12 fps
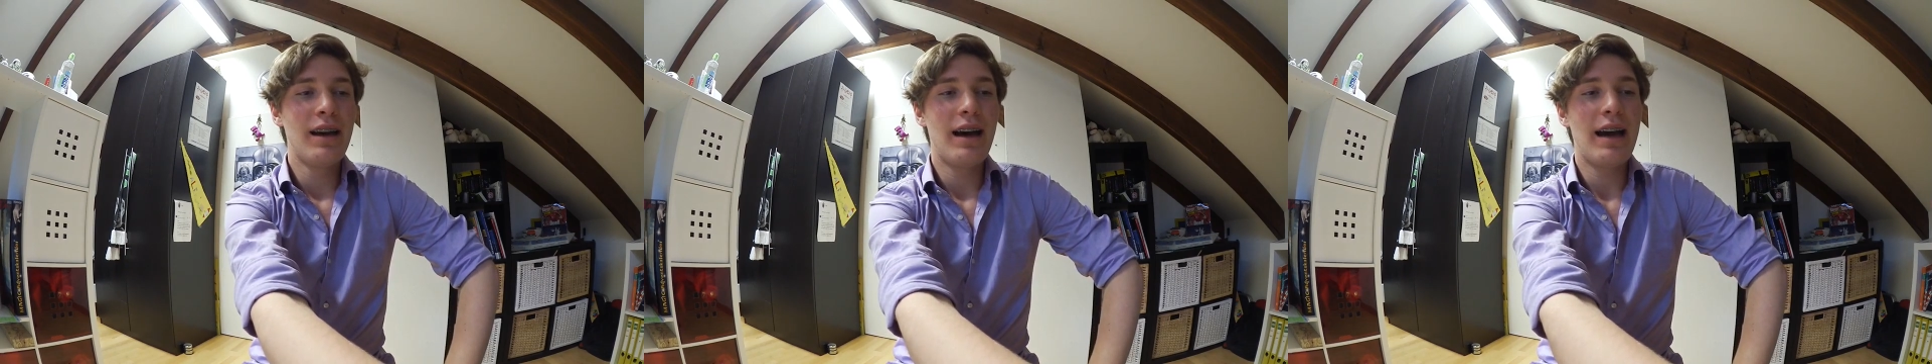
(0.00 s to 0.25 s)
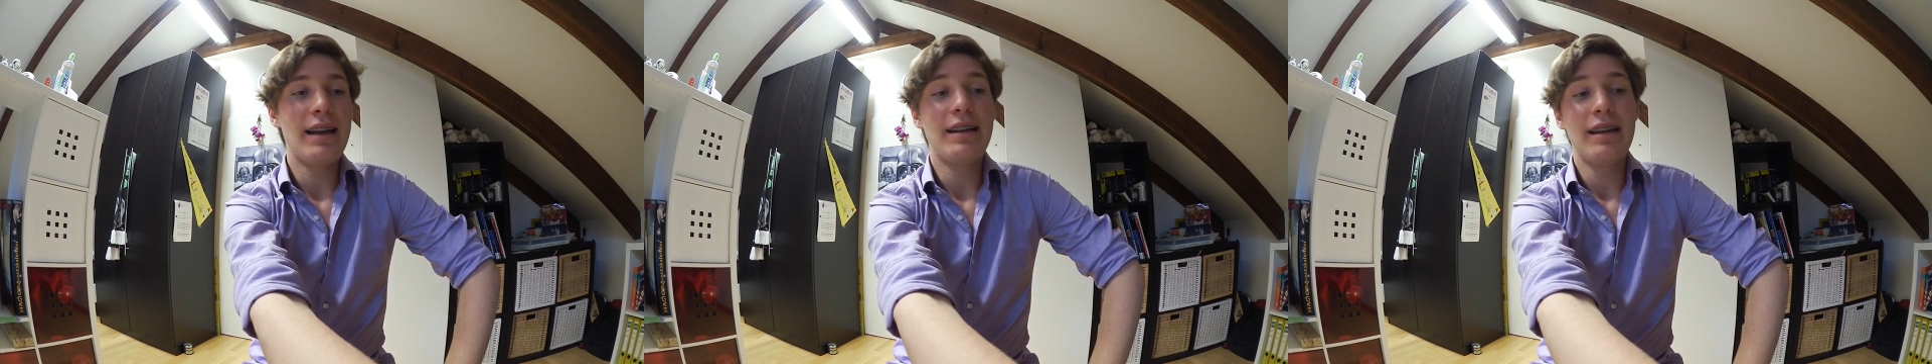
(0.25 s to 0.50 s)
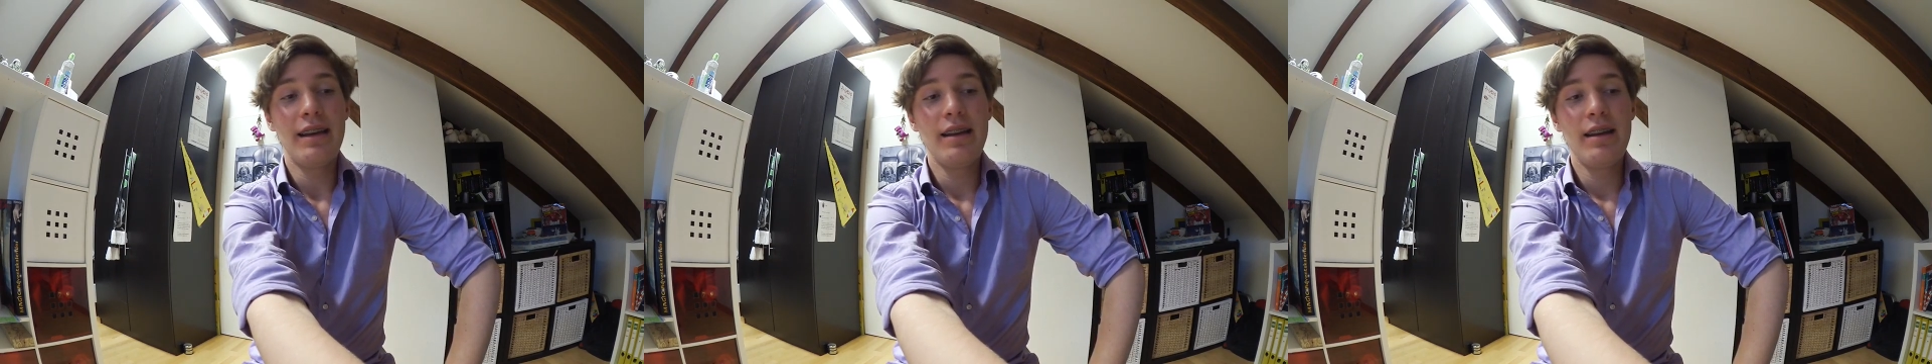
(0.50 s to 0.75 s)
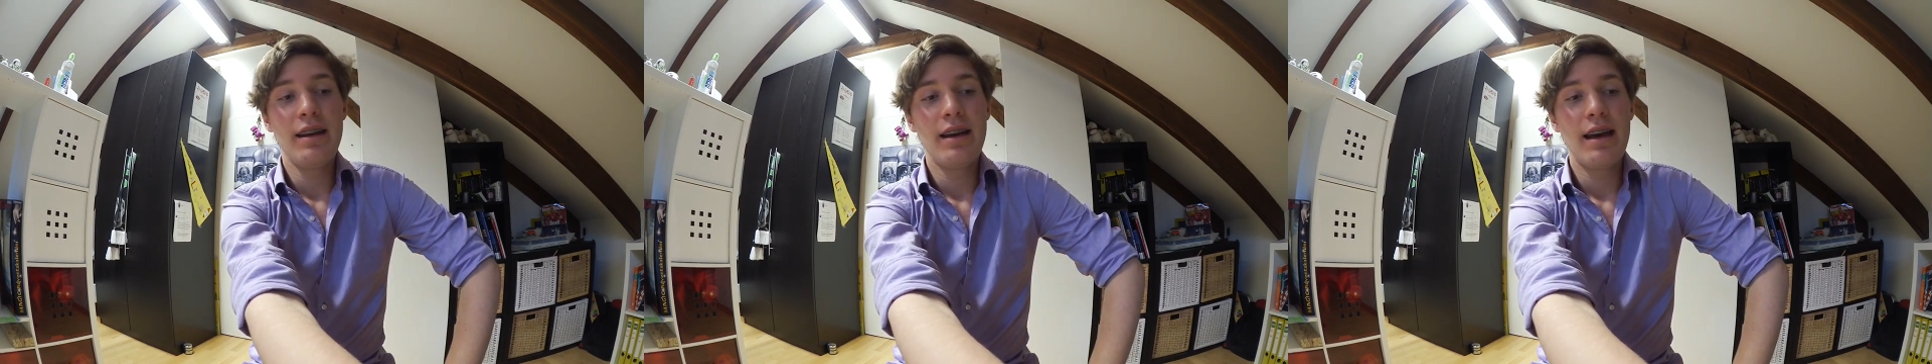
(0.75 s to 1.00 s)
I
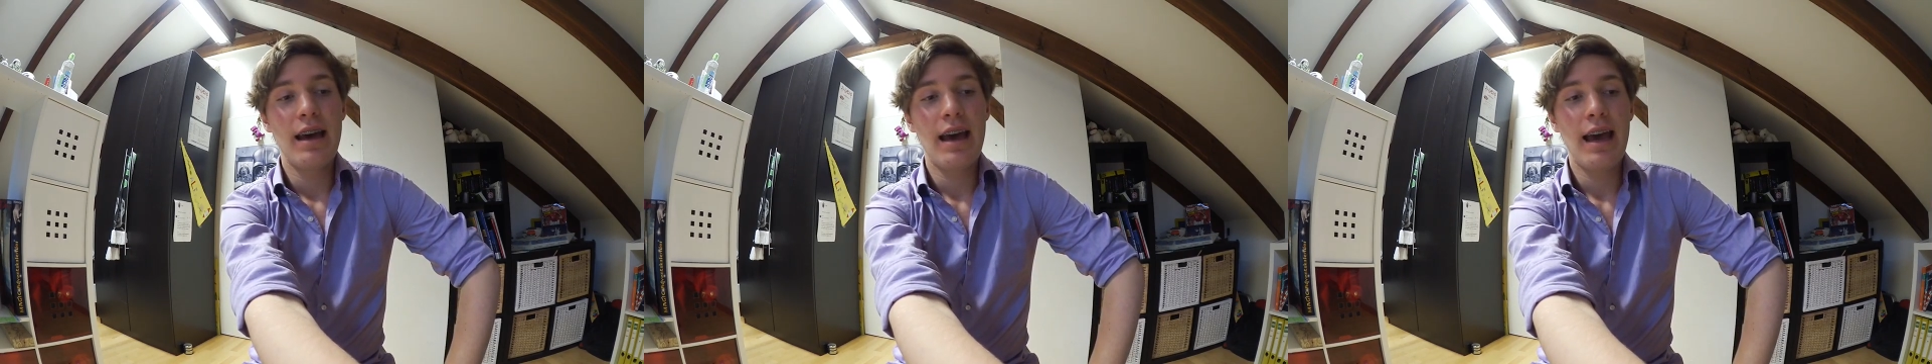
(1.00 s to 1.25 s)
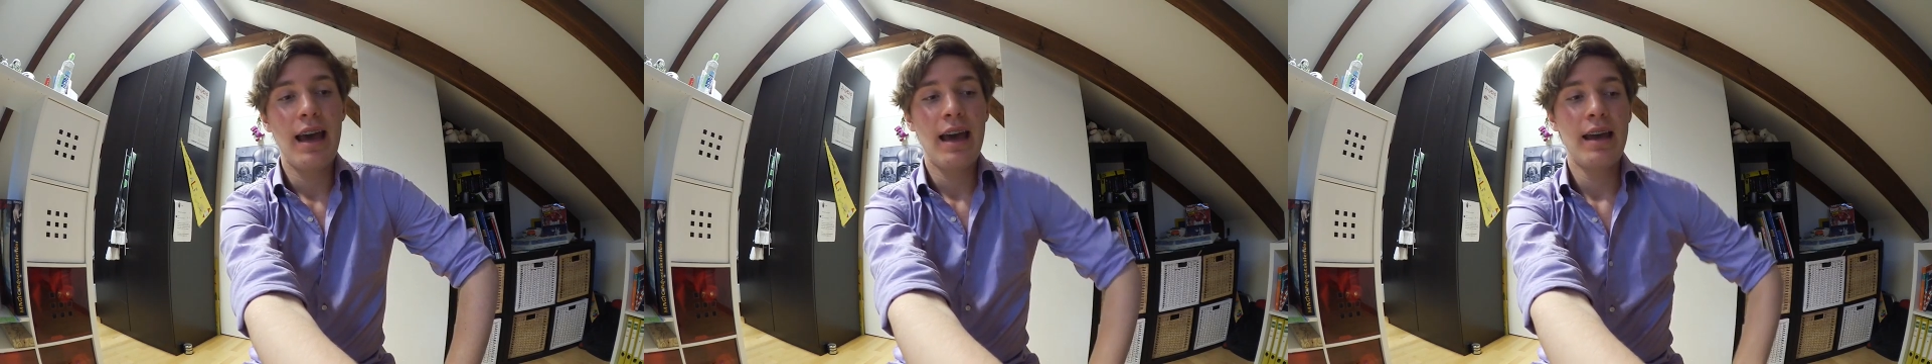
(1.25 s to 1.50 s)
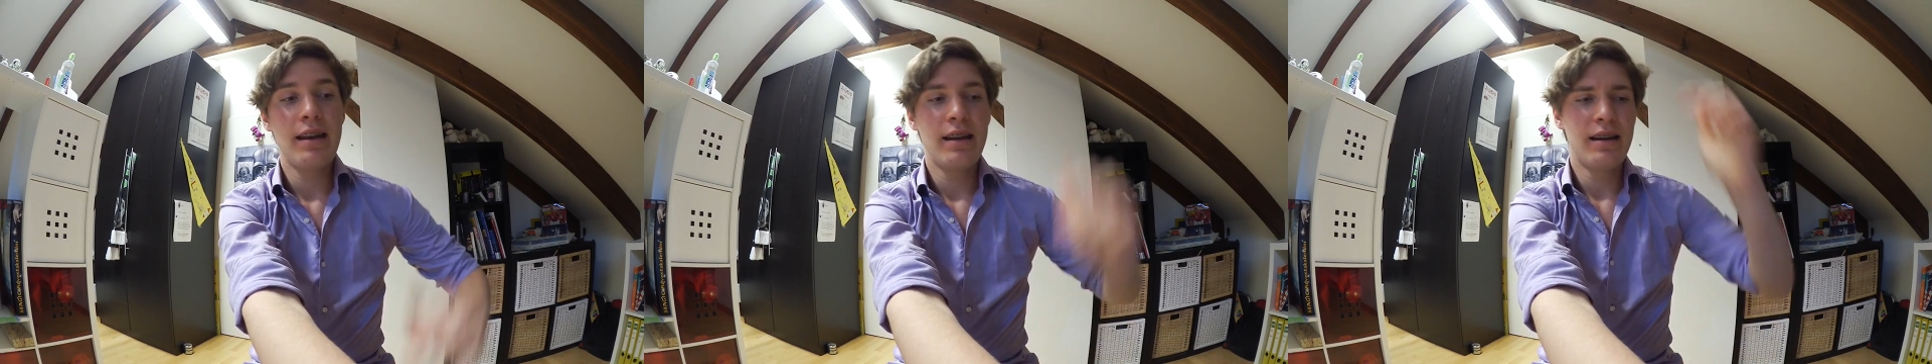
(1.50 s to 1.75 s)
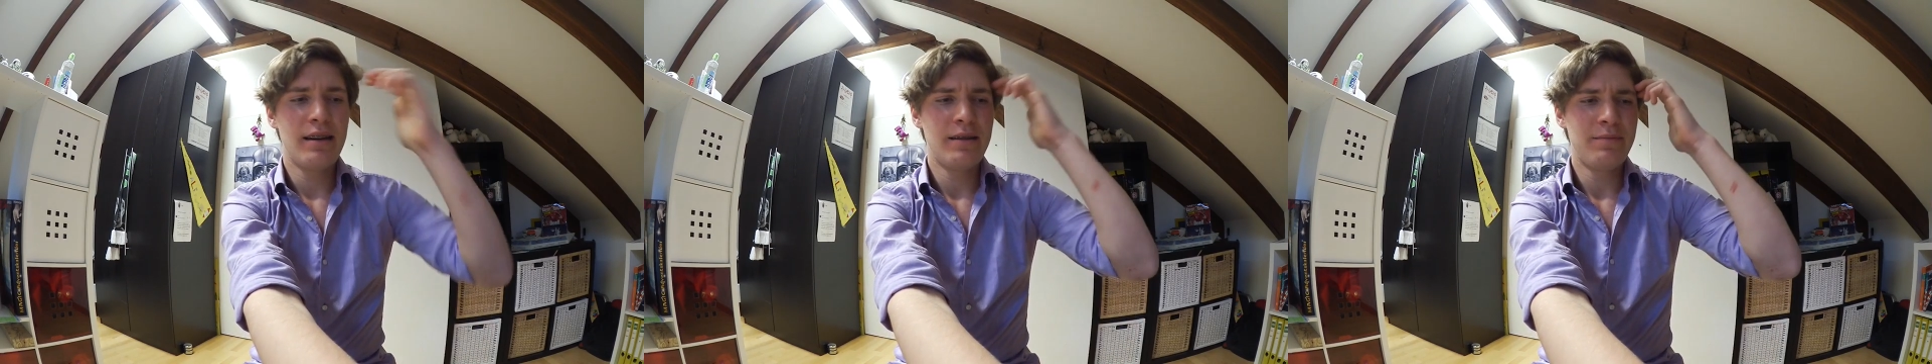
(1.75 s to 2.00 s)
did and
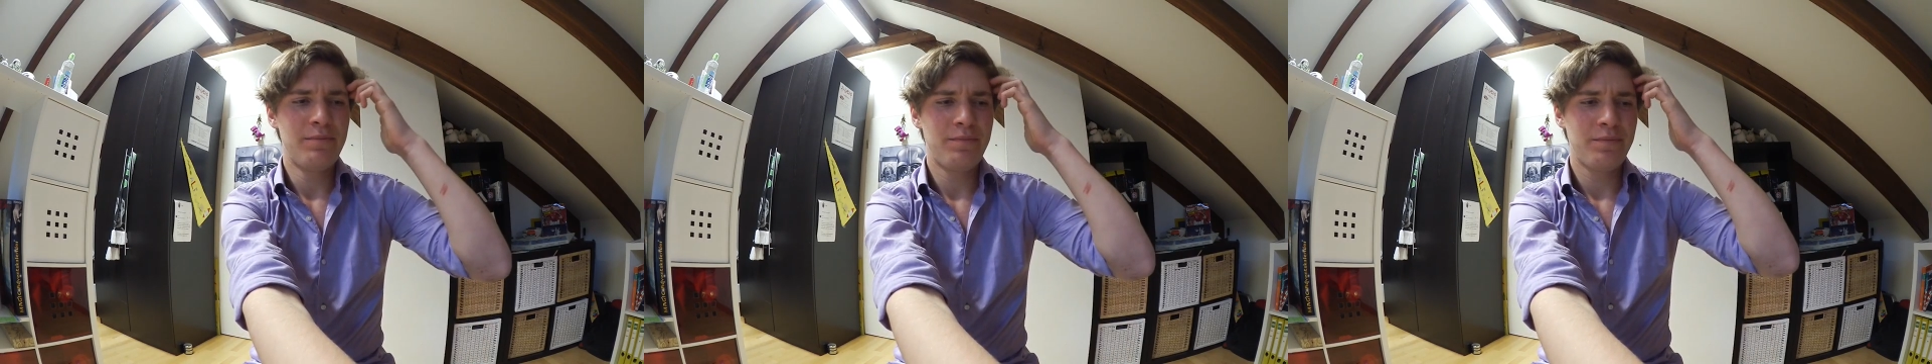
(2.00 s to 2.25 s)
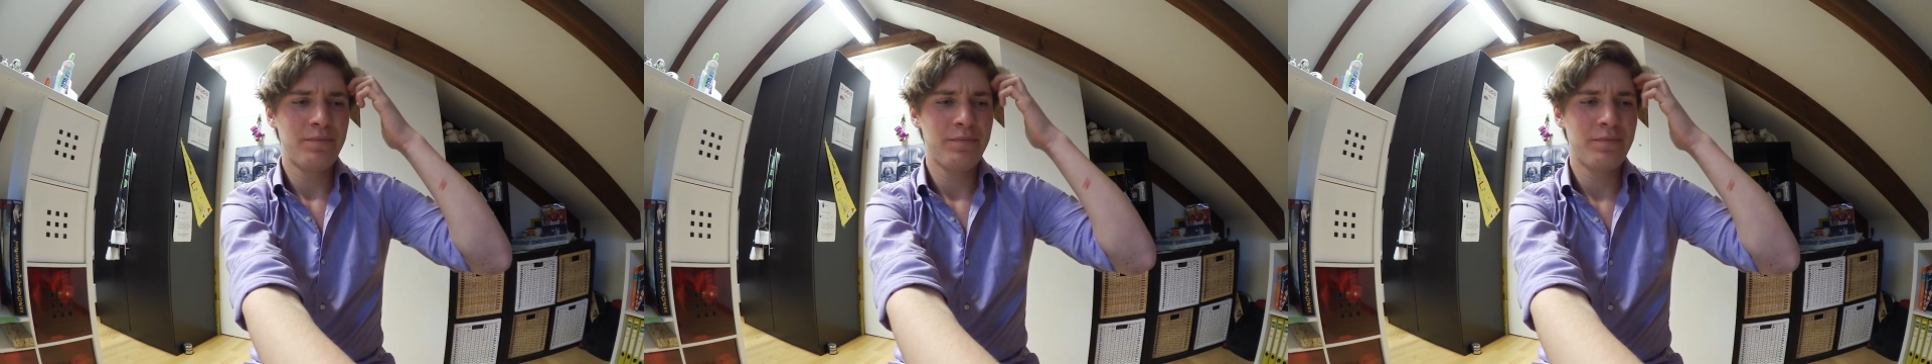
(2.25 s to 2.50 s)
um,